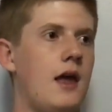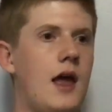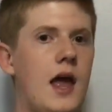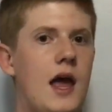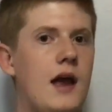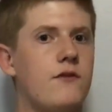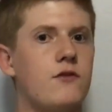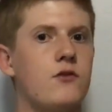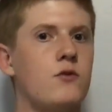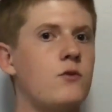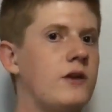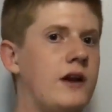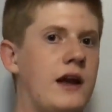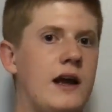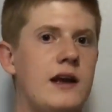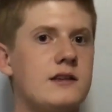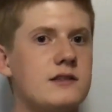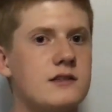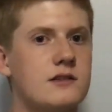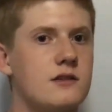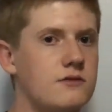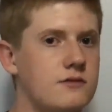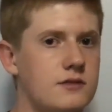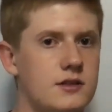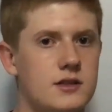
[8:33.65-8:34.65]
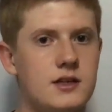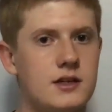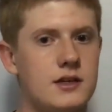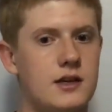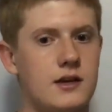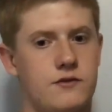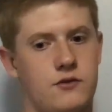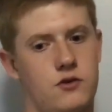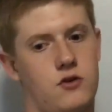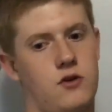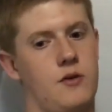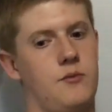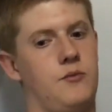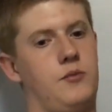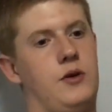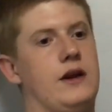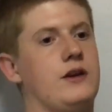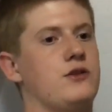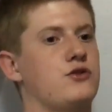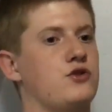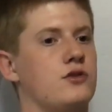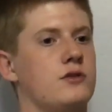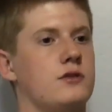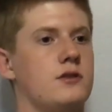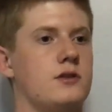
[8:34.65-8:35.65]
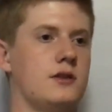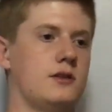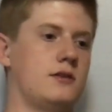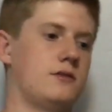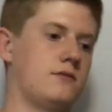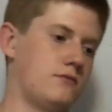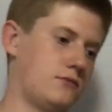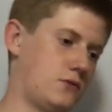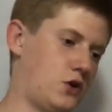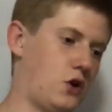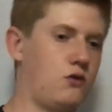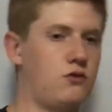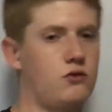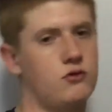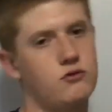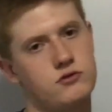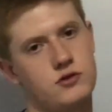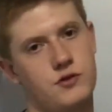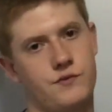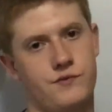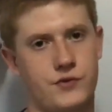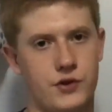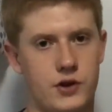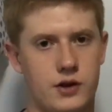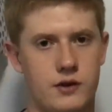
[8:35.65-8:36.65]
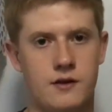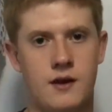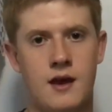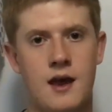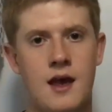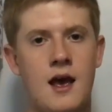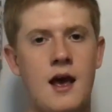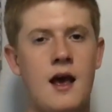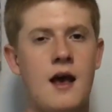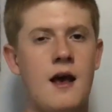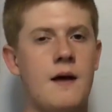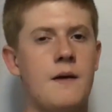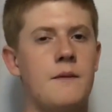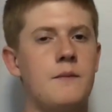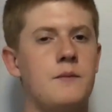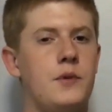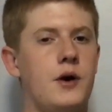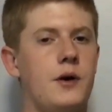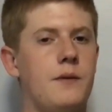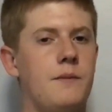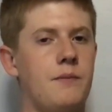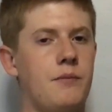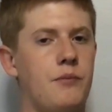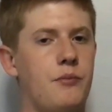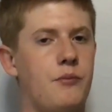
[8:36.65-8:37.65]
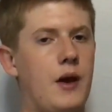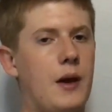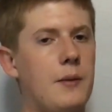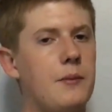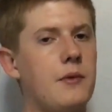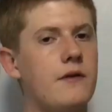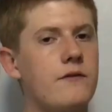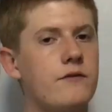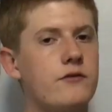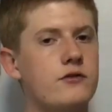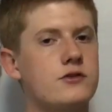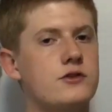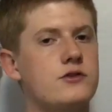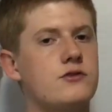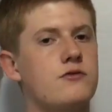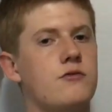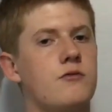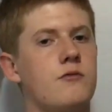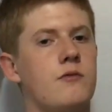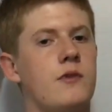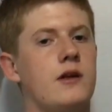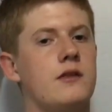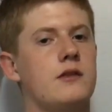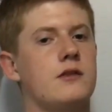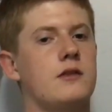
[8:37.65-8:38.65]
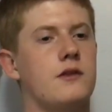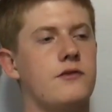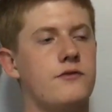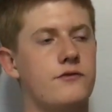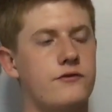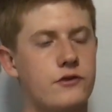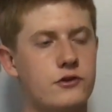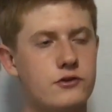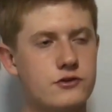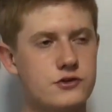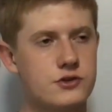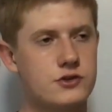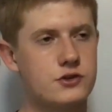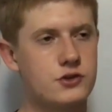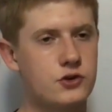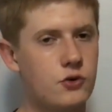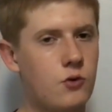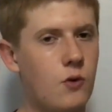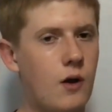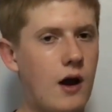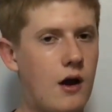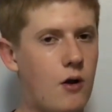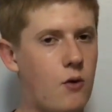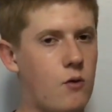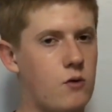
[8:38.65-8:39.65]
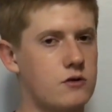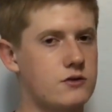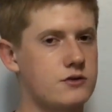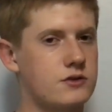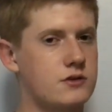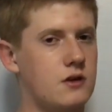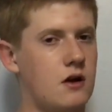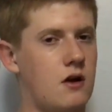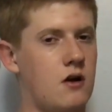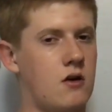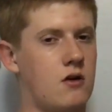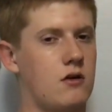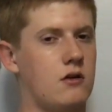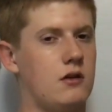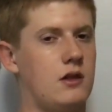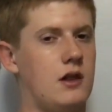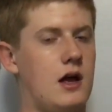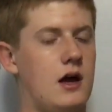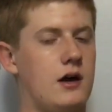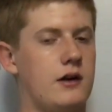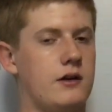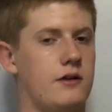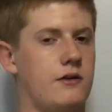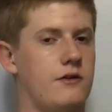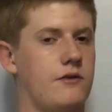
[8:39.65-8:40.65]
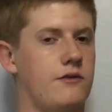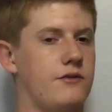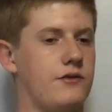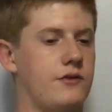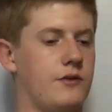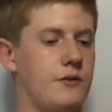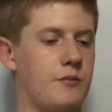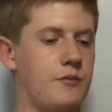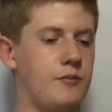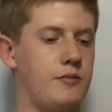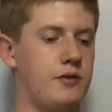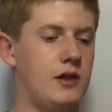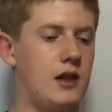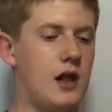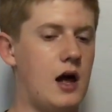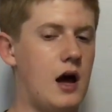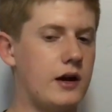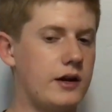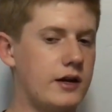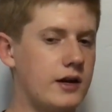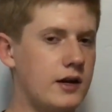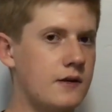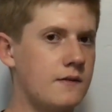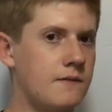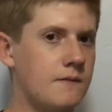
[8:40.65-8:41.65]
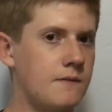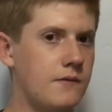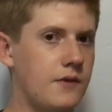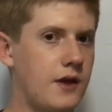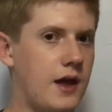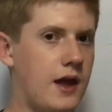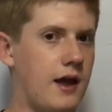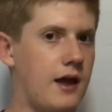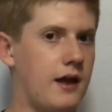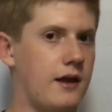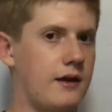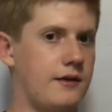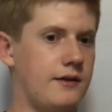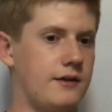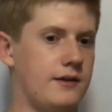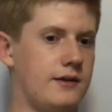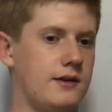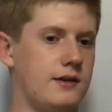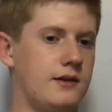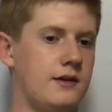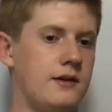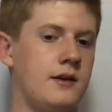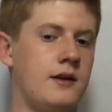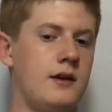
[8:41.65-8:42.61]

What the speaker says: everyone has their thing. If you're impatient, then go do something. But Batman vs. Superman, the first 2 hours are a lot of plotting and